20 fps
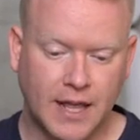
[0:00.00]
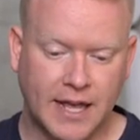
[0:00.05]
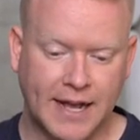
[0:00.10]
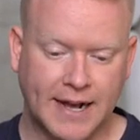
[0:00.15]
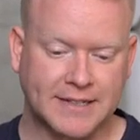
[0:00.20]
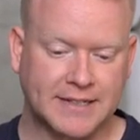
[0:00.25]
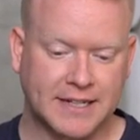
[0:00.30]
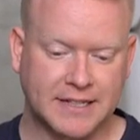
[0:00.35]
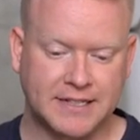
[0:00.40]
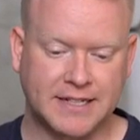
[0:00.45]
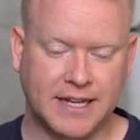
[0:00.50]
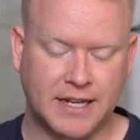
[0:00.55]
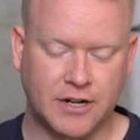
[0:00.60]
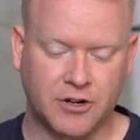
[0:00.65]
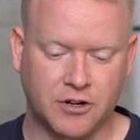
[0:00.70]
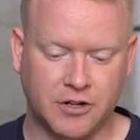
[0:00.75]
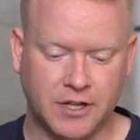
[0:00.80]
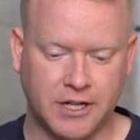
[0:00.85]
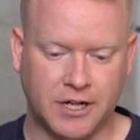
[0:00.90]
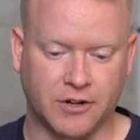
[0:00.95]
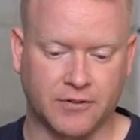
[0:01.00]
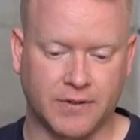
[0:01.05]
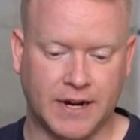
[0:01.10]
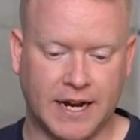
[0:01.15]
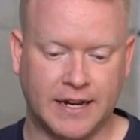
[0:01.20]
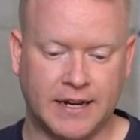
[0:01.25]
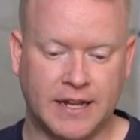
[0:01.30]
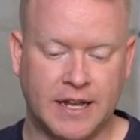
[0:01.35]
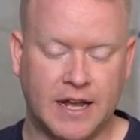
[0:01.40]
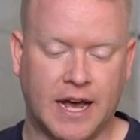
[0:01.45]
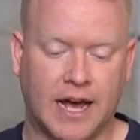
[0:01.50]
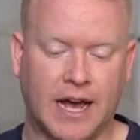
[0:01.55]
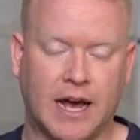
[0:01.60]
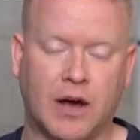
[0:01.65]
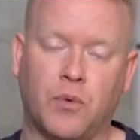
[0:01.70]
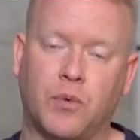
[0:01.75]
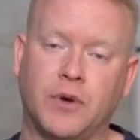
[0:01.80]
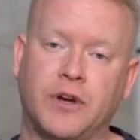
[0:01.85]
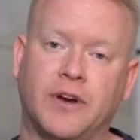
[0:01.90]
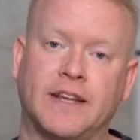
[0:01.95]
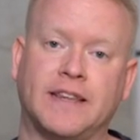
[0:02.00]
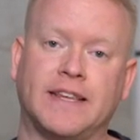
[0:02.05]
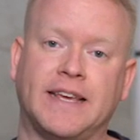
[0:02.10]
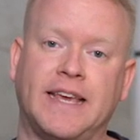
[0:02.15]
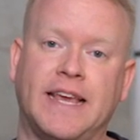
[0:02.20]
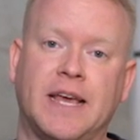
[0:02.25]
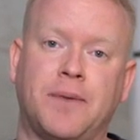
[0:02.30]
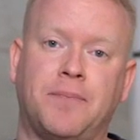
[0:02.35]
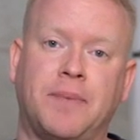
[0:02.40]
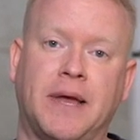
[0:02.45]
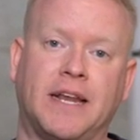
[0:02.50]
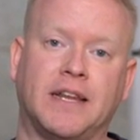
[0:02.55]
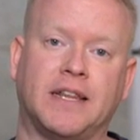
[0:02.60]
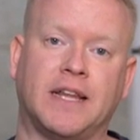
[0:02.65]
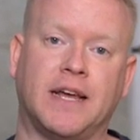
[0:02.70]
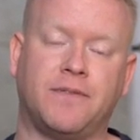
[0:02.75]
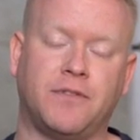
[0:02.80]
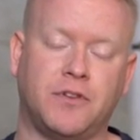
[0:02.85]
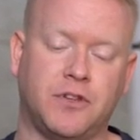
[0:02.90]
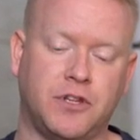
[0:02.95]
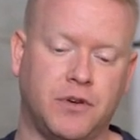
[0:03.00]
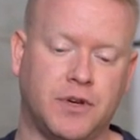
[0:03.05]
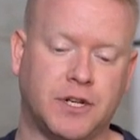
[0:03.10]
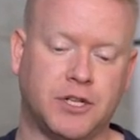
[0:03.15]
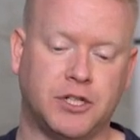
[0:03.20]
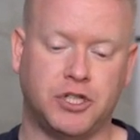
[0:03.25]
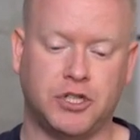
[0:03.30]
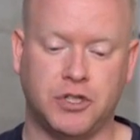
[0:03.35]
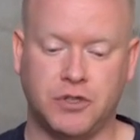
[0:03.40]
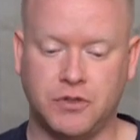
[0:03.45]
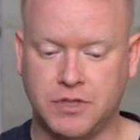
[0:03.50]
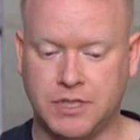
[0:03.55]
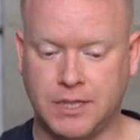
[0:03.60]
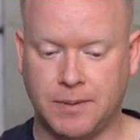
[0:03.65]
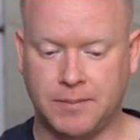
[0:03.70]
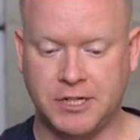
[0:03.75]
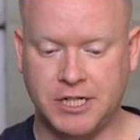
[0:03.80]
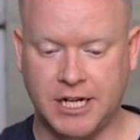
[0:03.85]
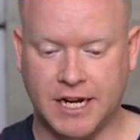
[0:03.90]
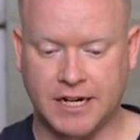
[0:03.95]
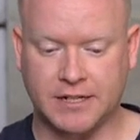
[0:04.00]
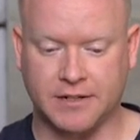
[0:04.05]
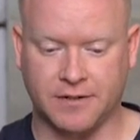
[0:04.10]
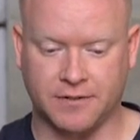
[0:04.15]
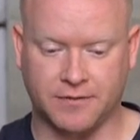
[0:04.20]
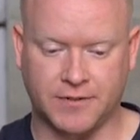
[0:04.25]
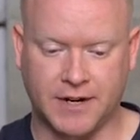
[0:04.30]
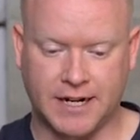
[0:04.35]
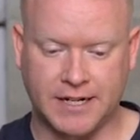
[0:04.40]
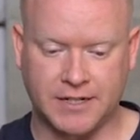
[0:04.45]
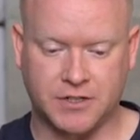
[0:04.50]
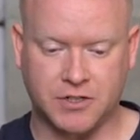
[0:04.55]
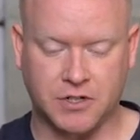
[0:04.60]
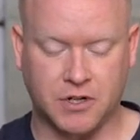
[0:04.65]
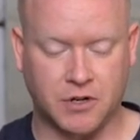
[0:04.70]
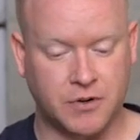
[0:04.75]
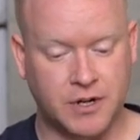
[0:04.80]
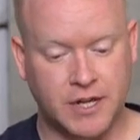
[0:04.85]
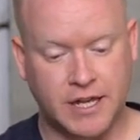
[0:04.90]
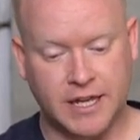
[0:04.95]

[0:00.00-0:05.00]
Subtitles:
as I said earlier, right, when you're at the campaign level, you can choose the objective, right? So